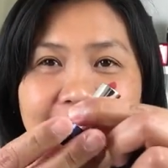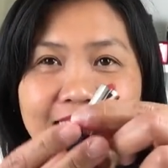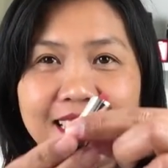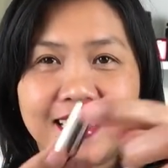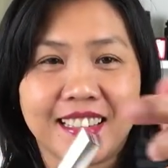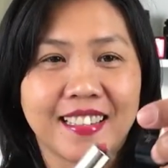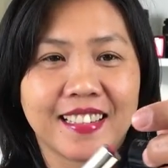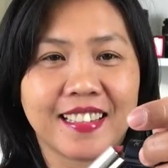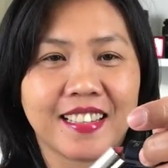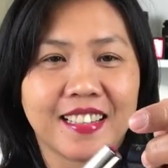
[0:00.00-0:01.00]

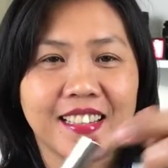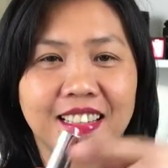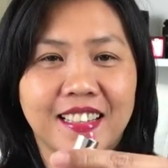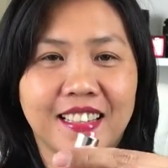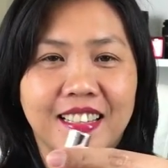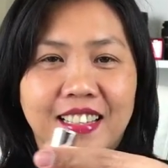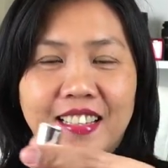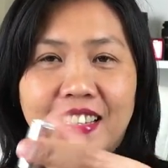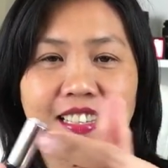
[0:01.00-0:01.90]
(silence)